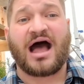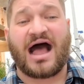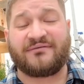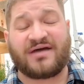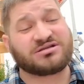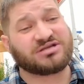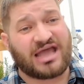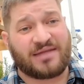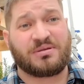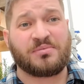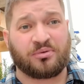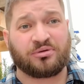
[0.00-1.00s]
I've actually
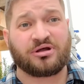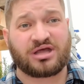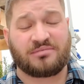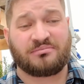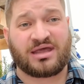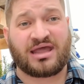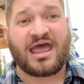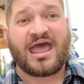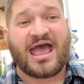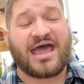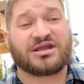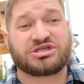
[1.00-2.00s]
had people look at me
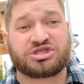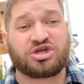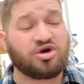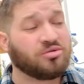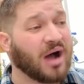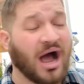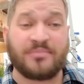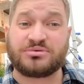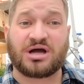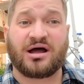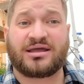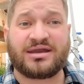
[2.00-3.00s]
and assume I'm
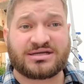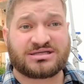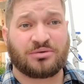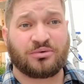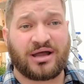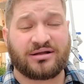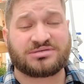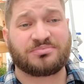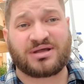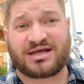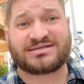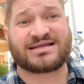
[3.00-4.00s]
talking to someone else
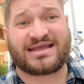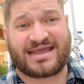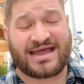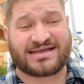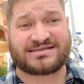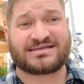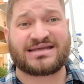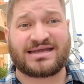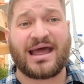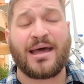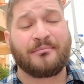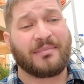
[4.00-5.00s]
because they can't
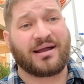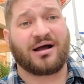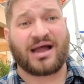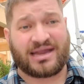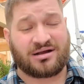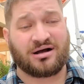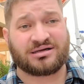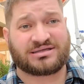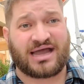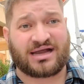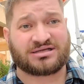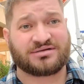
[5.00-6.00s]
see my eye
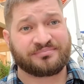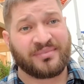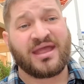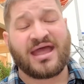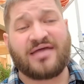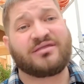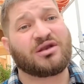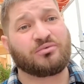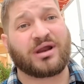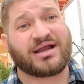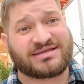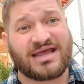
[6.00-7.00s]
contact. And then
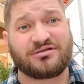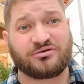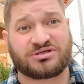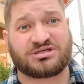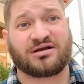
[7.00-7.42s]
when I take those